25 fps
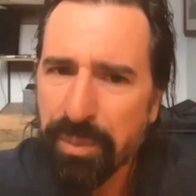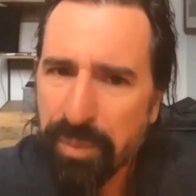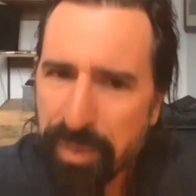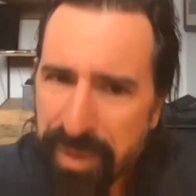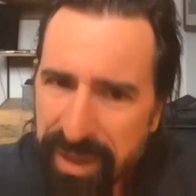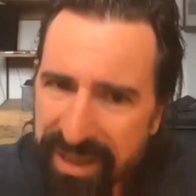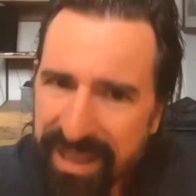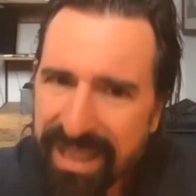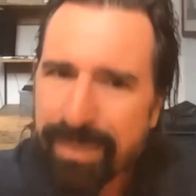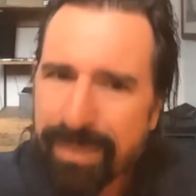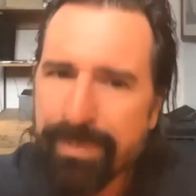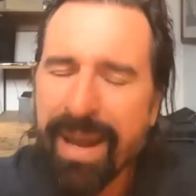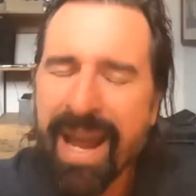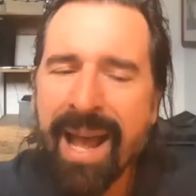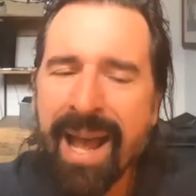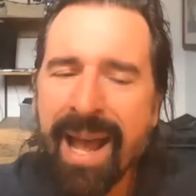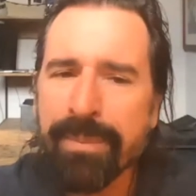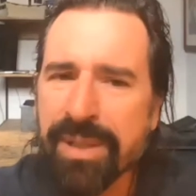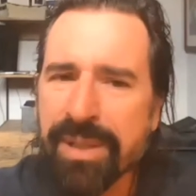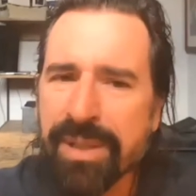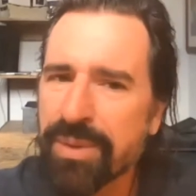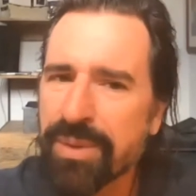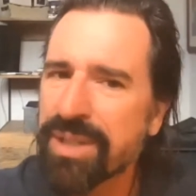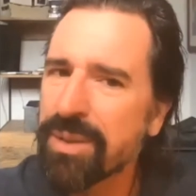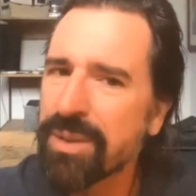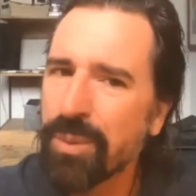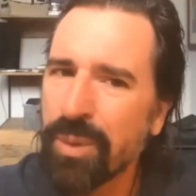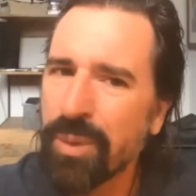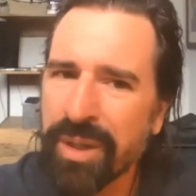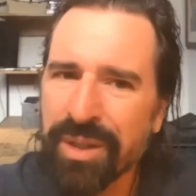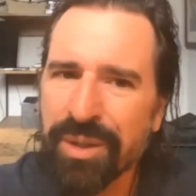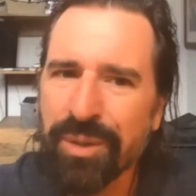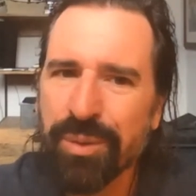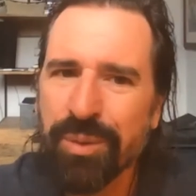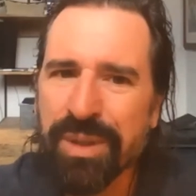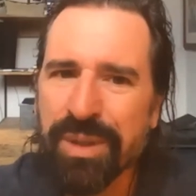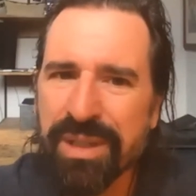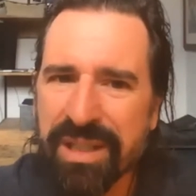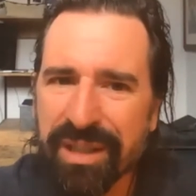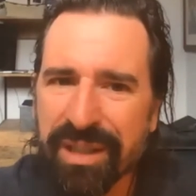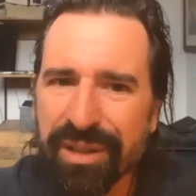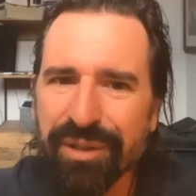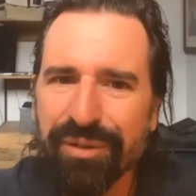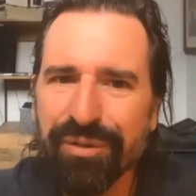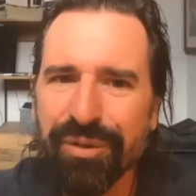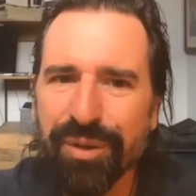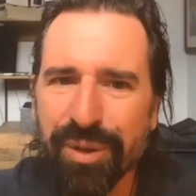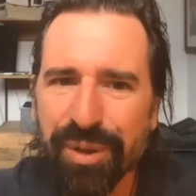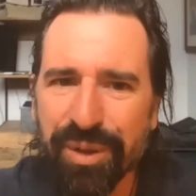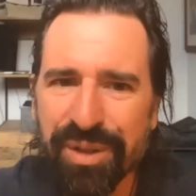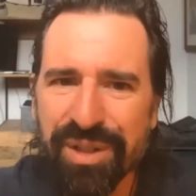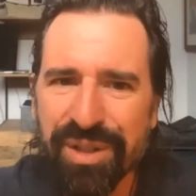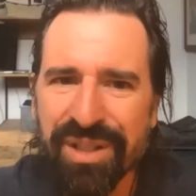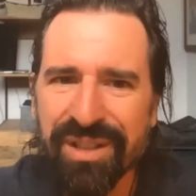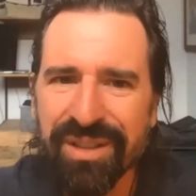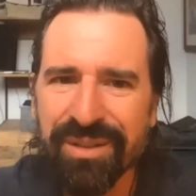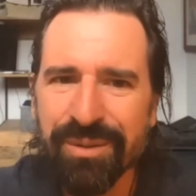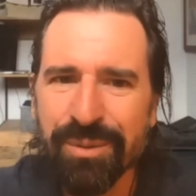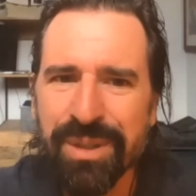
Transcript: really MAPS was the one who was there first,